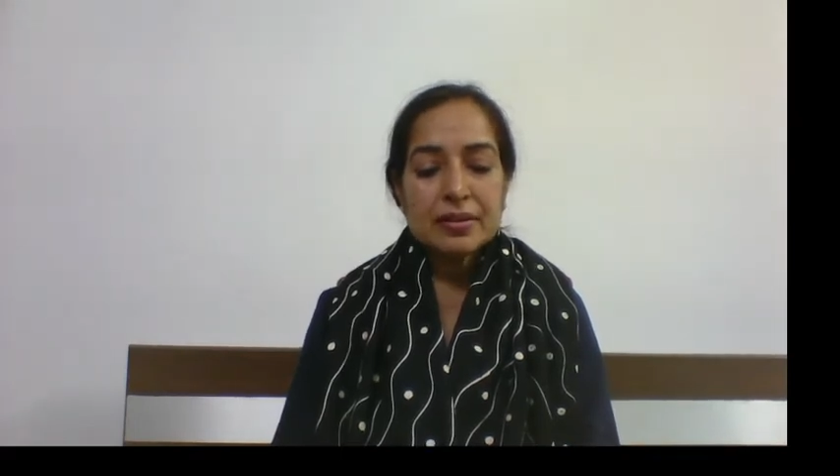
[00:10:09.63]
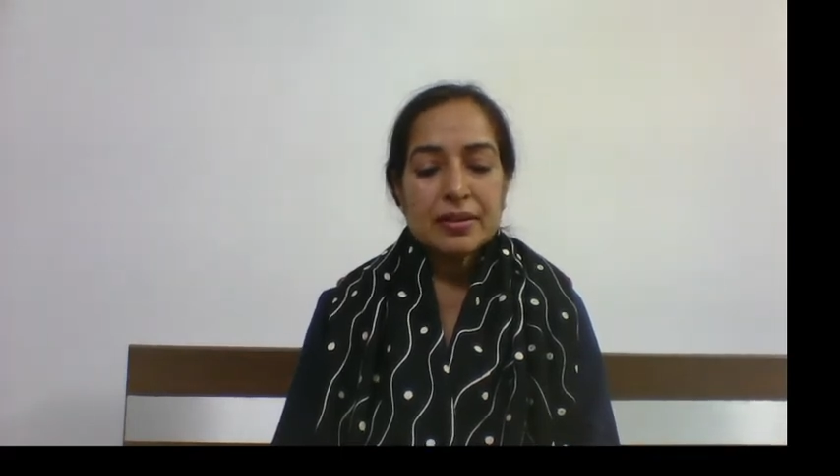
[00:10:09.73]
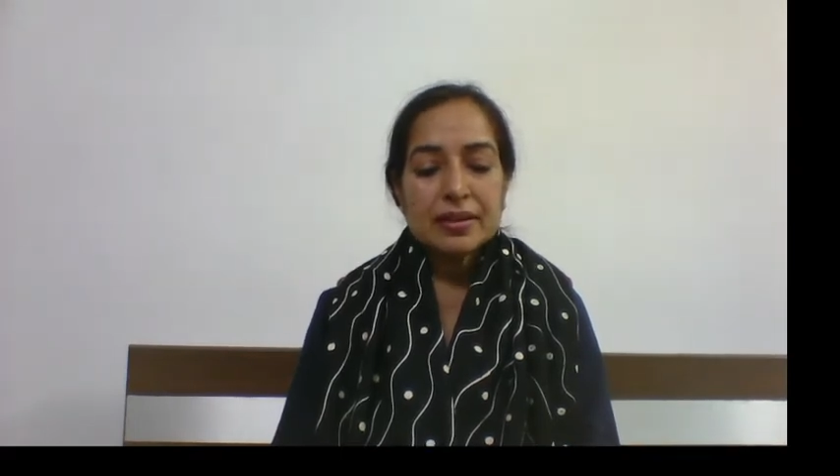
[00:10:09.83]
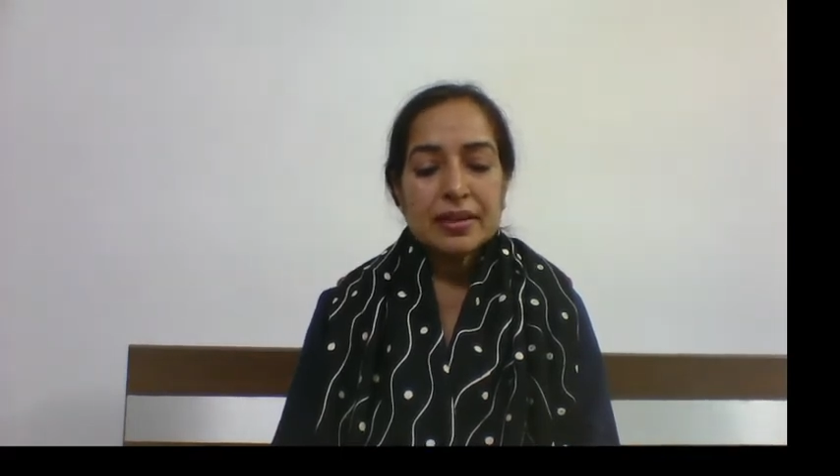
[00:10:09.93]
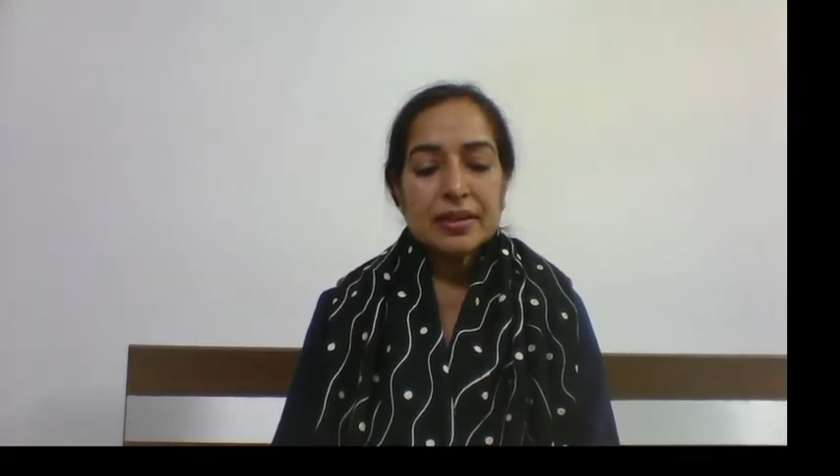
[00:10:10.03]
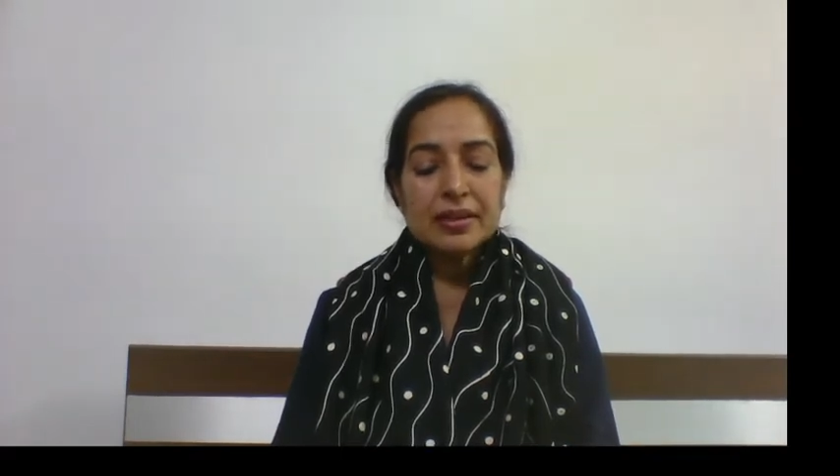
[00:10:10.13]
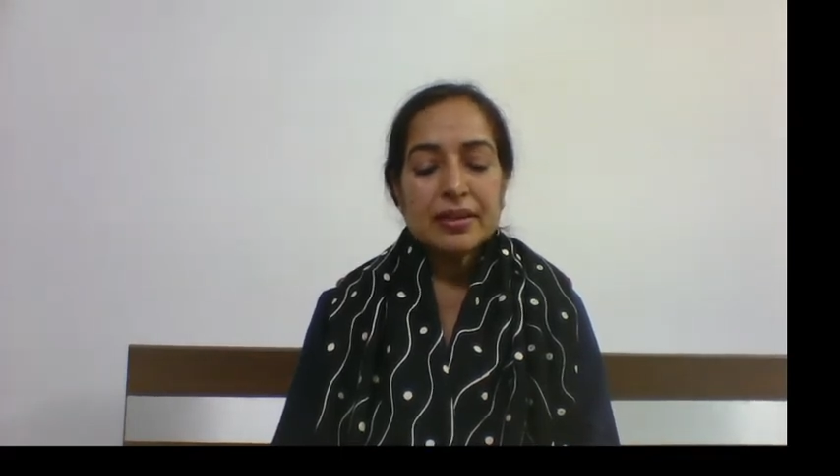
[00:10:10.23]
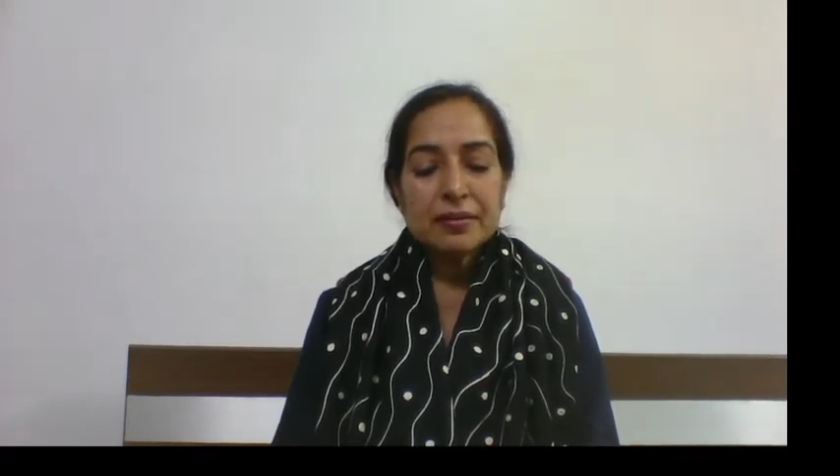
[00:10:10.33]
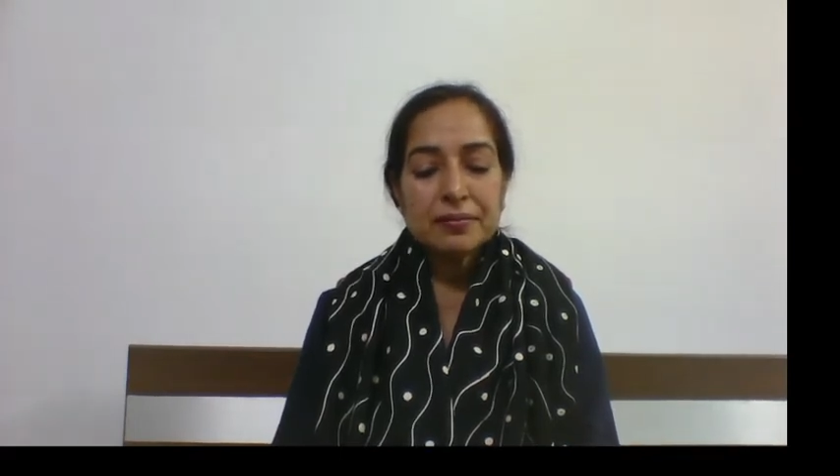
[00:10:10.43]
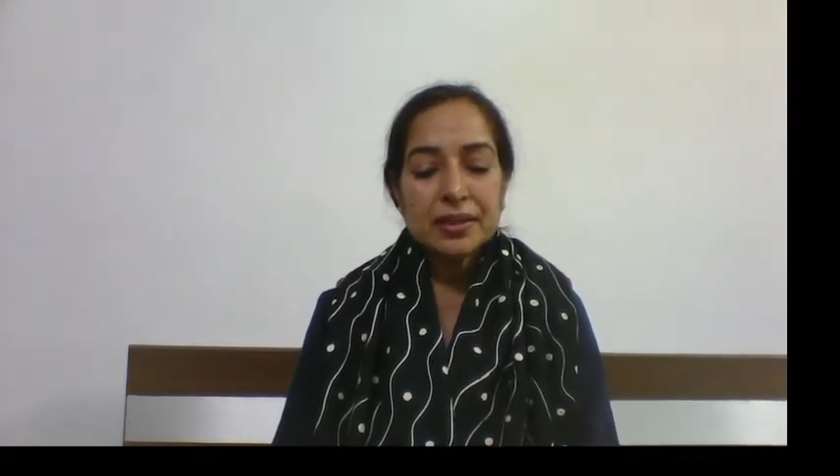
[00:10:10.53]
the lily
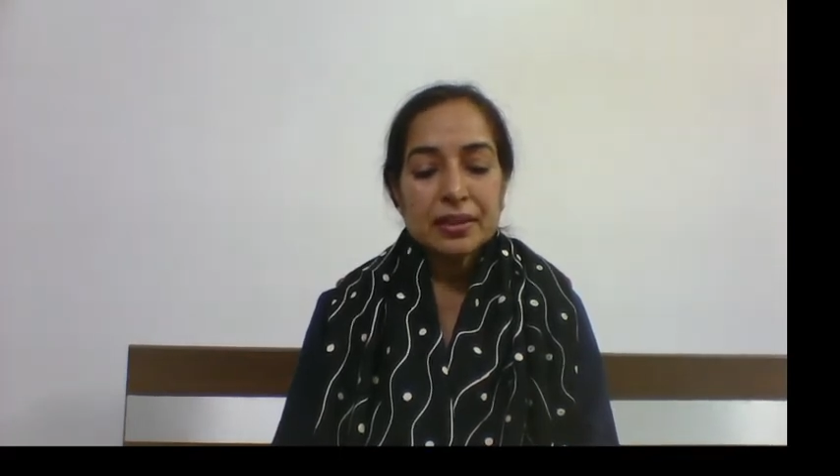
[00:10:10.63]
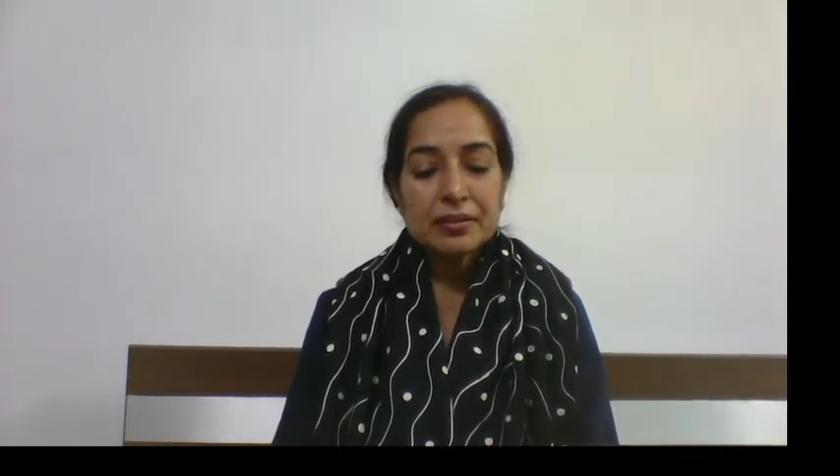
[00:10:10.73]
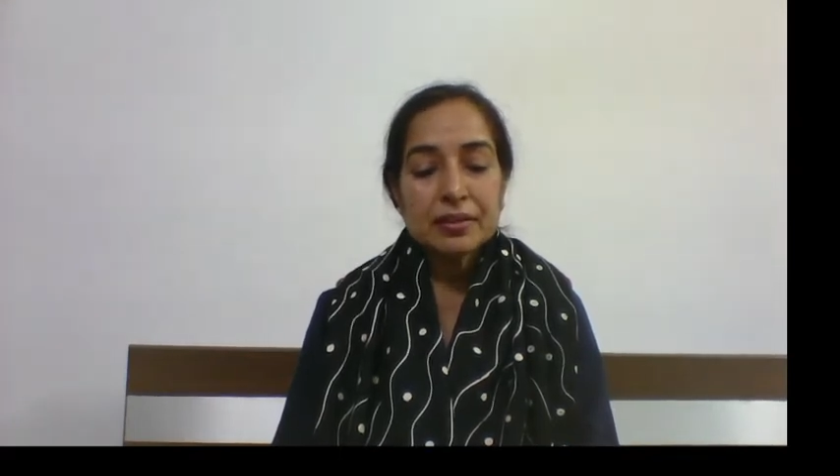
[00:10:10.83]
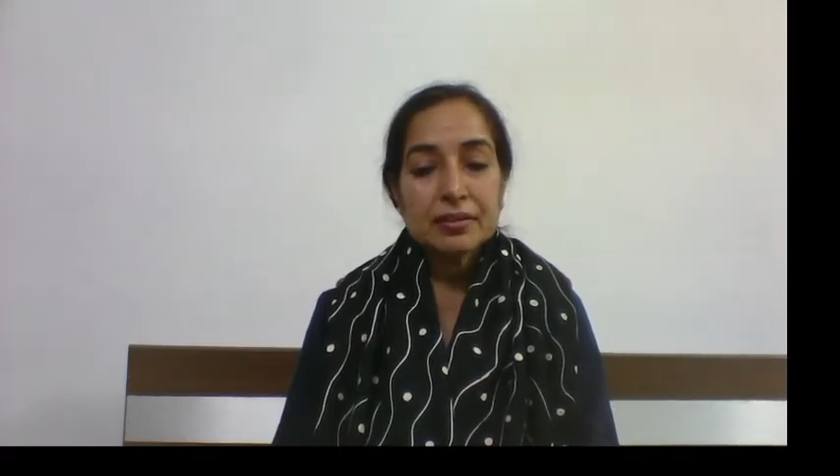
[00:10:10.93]
lovelier?